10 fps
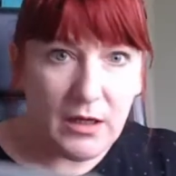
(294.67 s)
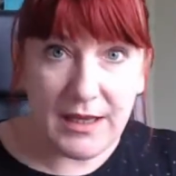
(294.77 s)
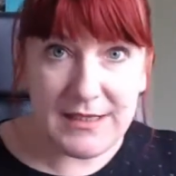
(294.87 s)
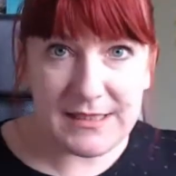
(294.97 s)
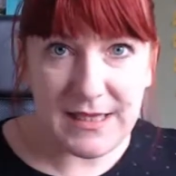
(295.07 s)

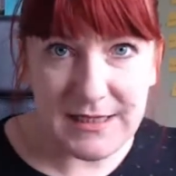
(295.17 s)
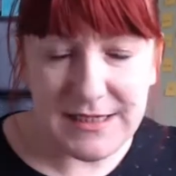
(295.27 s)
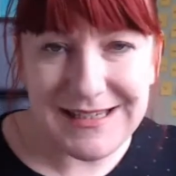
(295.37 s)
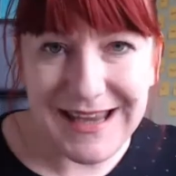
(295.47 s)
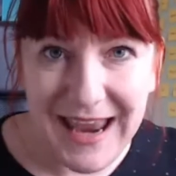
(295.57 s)
and send
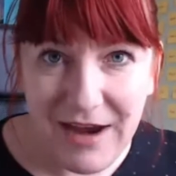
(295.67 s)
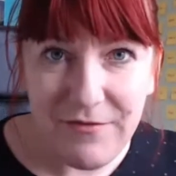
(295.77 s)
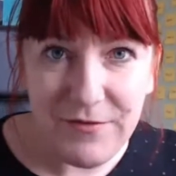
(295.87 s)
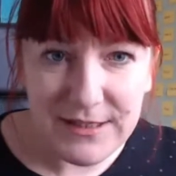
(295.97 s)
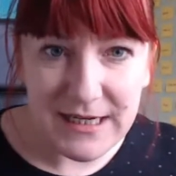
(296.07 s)
it to
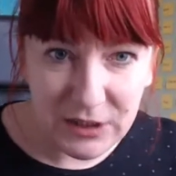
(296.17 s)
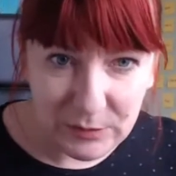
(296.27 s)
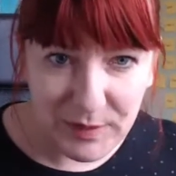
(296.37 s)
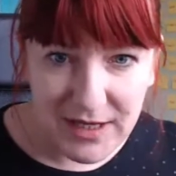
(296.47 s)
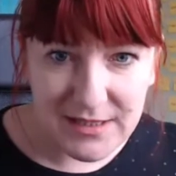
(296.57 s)
every single
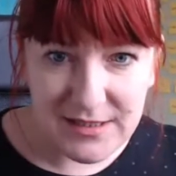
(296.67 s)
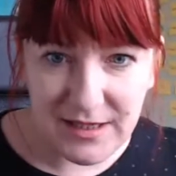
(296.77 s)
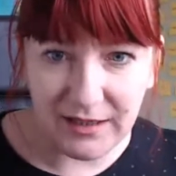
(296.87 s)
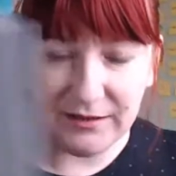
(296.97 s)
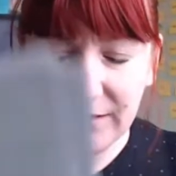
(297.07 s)

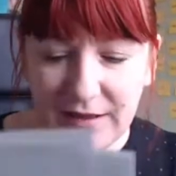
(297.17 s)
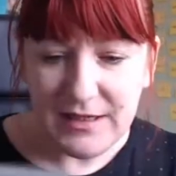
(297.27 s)
person.